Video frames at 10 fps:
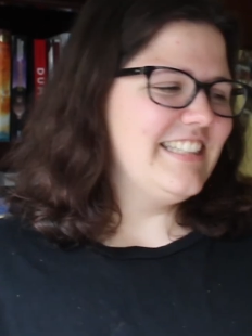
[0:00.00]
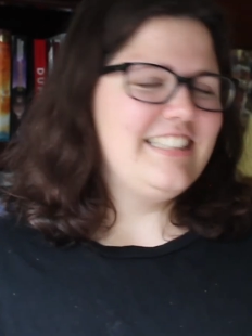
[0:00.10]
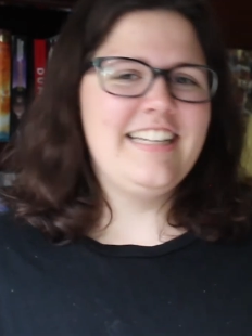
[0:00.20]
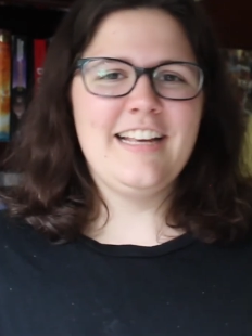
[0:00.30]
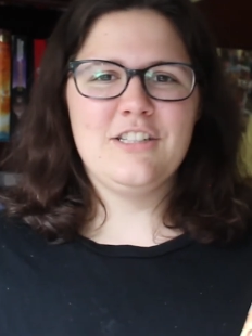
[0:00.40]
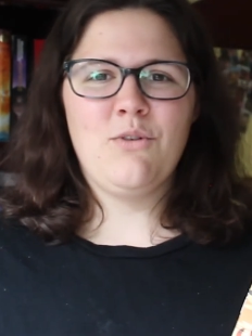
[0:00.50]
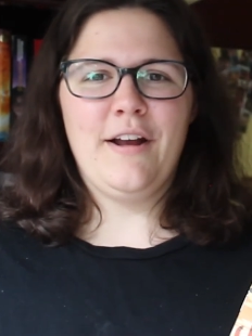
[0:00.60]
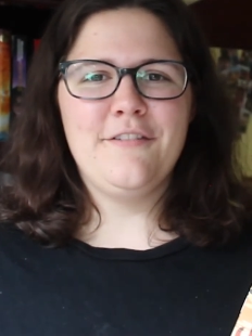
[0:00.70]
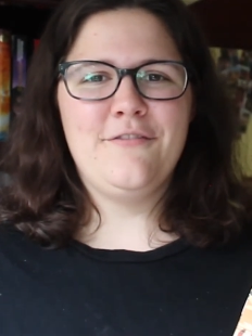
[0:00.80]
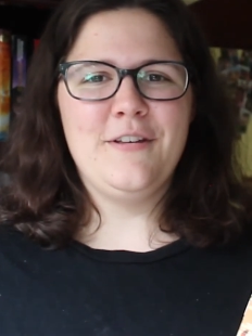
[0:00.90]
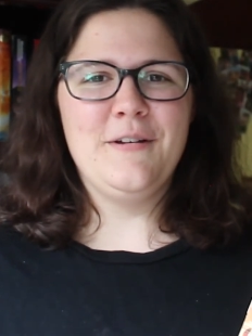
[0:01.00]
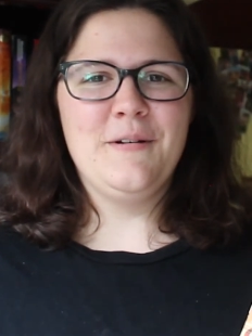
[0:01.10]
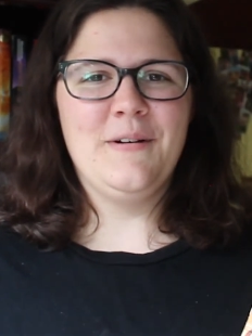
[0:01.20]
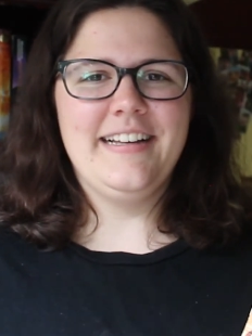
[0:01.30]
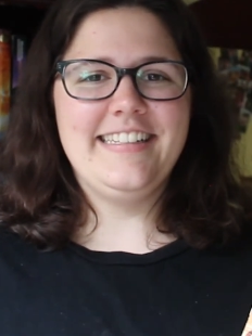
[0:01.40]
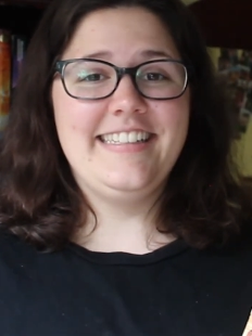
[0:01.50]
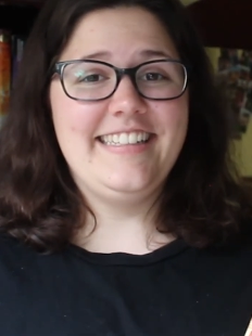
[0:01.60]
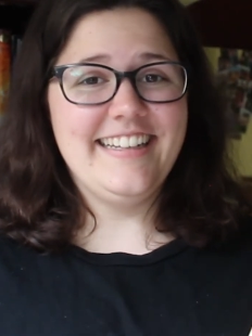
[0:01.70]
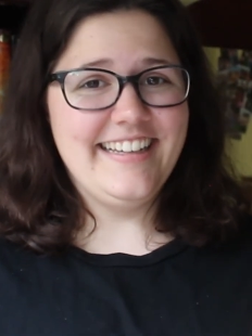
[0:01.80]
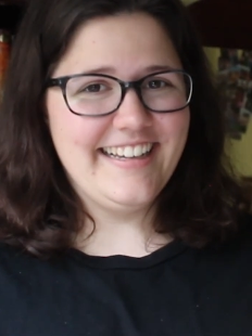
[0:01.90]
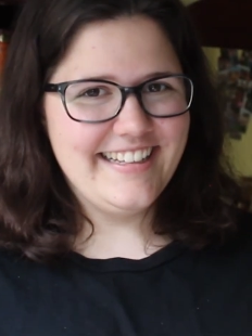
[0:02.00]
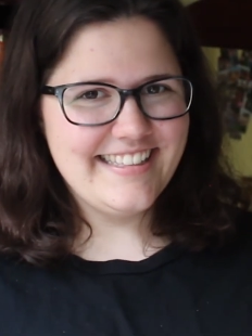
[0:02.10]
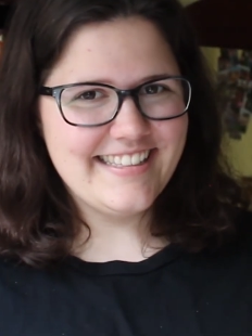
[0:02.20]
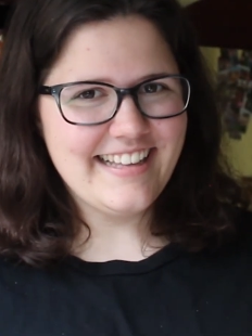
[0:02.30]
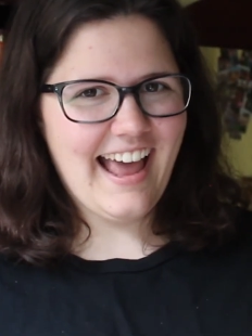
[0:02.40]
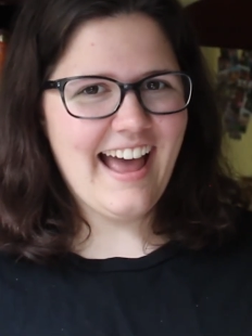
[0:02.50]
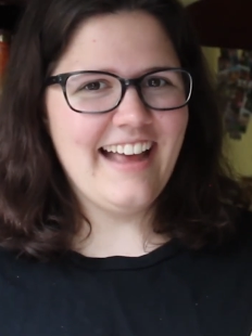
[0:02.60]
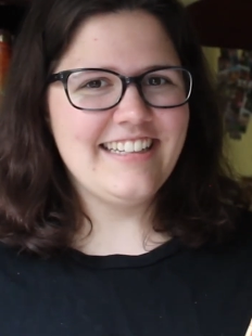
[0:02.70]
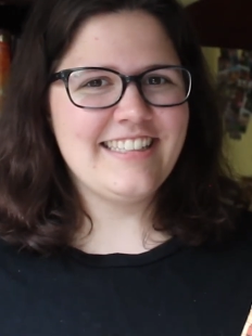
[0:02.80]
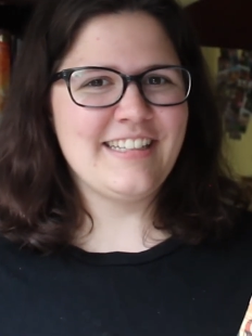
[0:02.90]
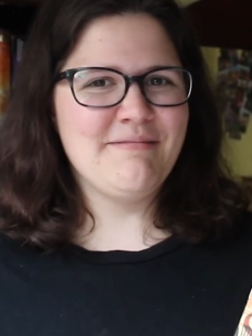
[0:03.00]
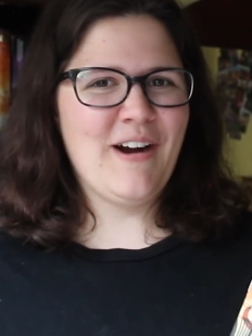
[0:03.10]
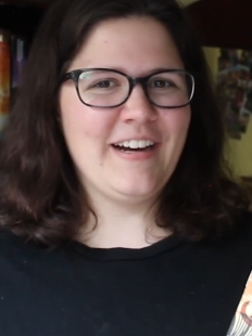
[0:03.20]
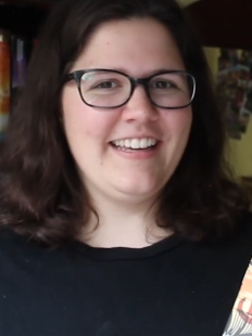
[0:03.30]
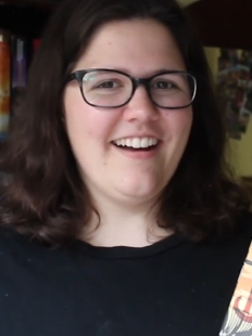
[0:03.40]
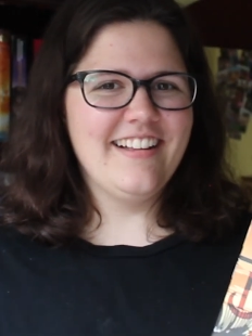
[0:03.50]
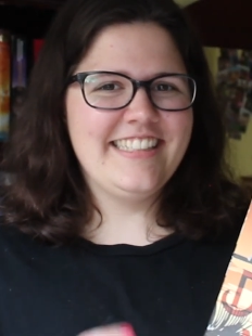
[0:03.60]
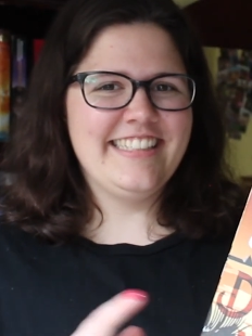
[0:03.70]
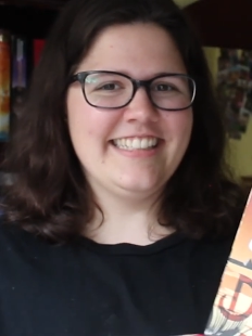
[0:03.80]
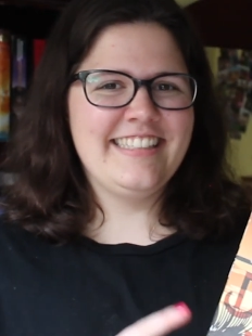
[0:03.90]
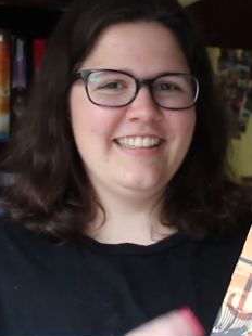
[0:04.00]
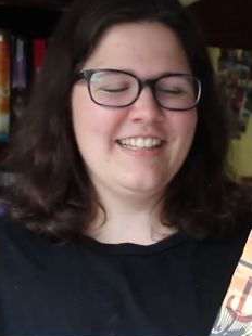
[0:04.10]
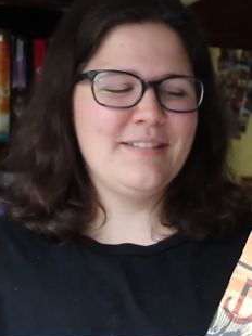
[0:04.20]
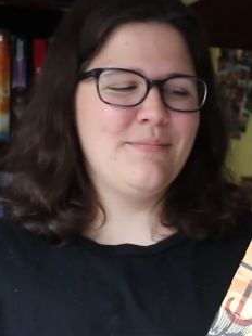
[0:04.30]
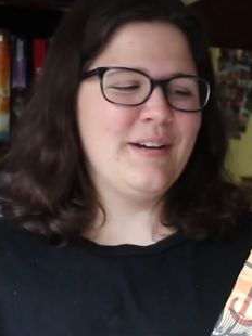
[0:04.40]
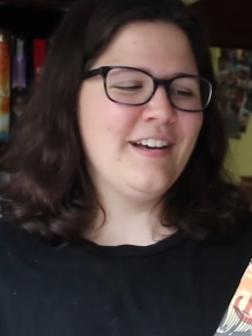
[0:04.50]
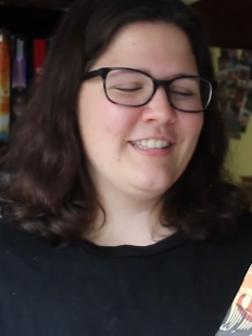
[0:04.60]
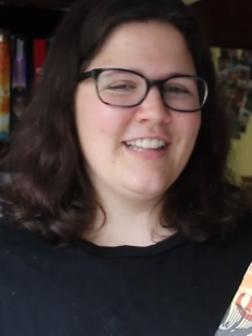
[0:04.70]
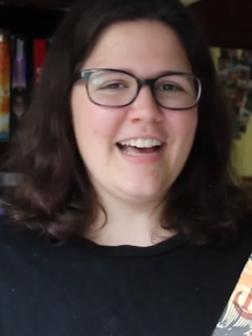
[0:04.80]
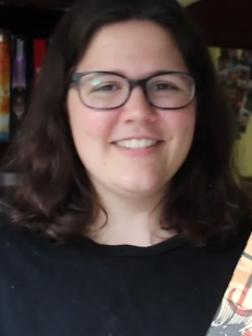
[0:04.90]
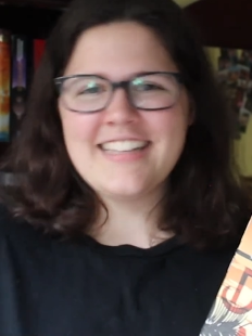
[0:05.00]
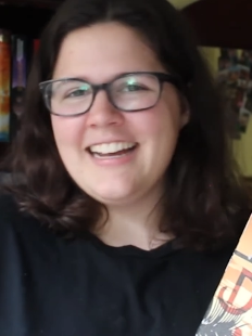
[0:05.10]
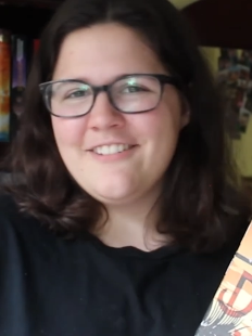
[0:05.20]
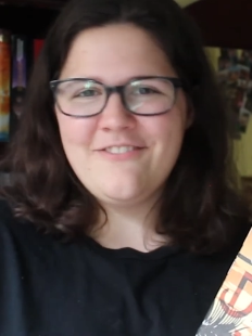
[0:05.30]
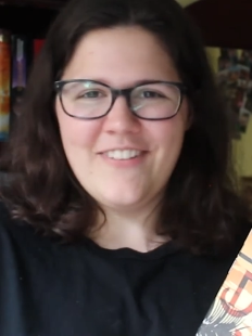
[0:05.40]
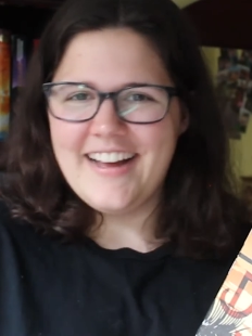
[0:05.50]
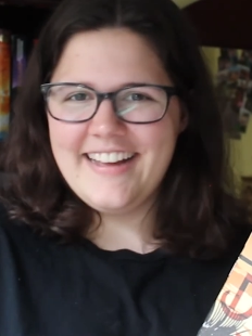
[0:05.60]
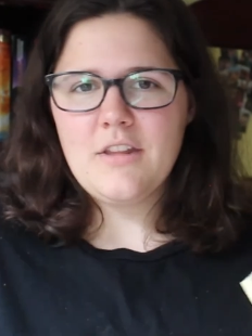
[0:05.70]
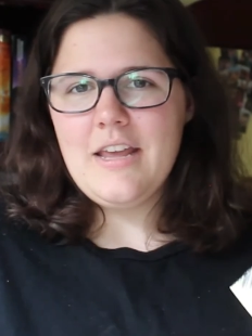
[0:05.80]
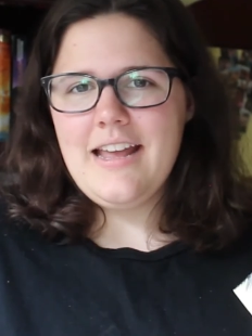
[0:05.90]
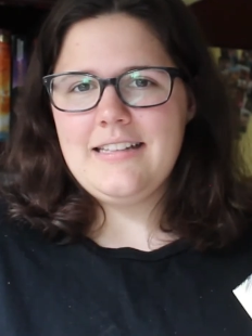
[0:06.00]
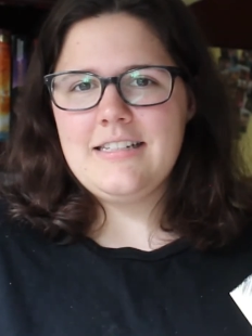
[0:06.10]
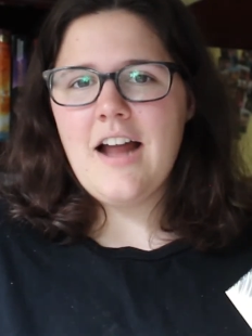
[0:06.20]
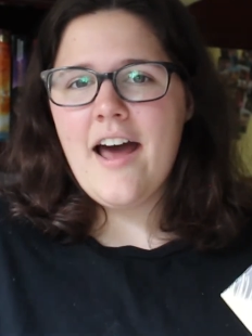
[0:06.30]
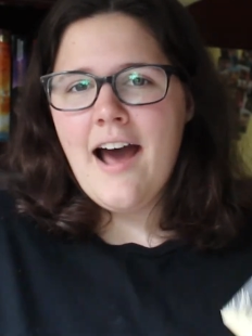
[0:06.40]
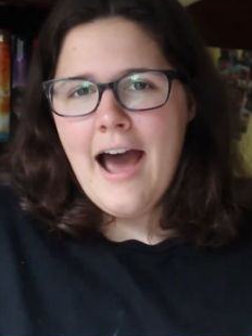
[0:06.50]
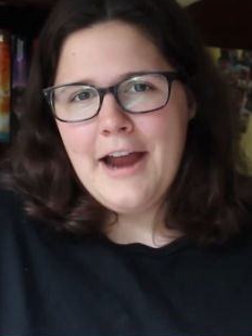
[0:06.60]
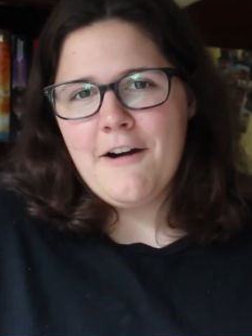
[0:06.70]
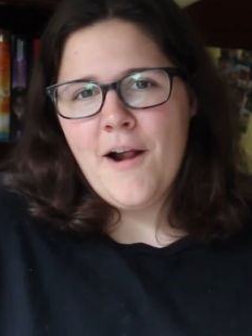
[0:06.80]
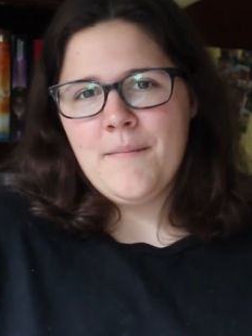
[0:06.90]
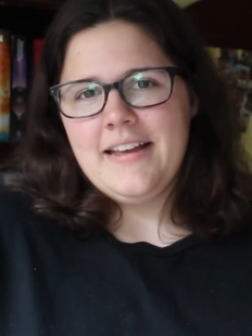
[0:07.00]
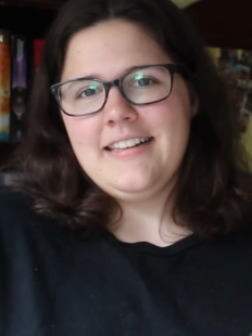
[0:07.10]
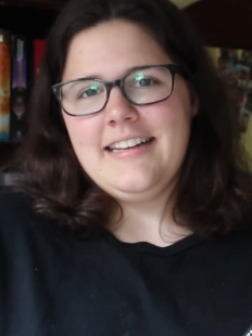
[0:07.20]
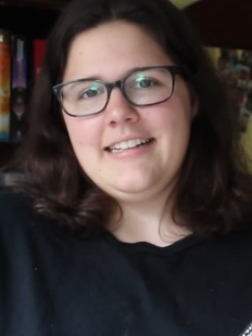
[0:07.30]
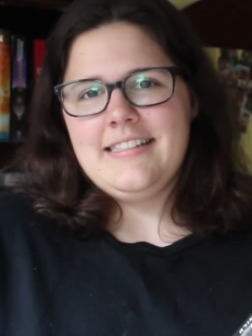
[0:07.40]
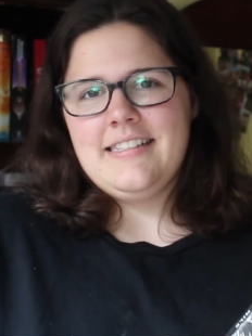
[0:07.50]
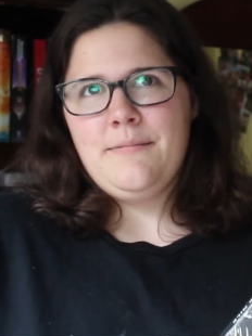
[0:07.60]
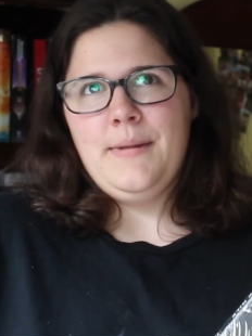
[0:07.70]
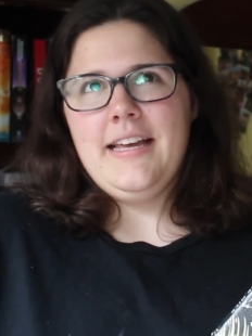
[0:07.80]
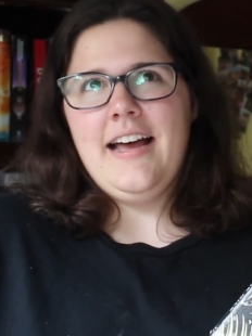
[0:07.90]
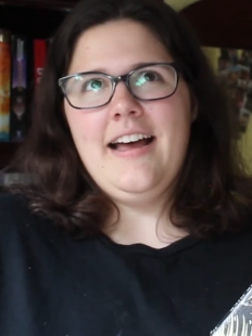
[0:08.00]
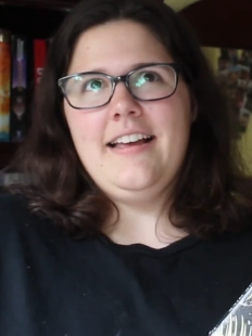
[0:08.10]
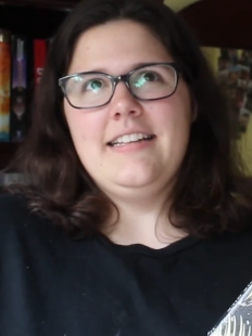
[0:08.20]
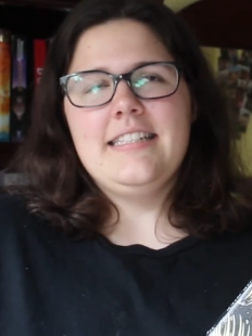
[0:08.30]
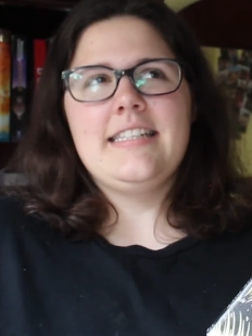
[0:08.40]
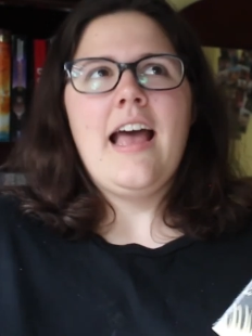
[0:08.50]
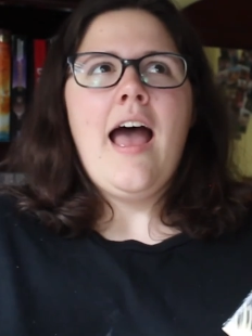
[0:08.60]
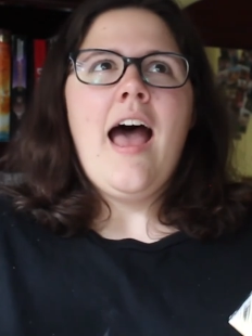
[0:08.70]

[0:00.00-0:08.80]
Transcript: She takes quite a few digs at some archaeologists in this book, so that was kind of fun. It's not higher on my list because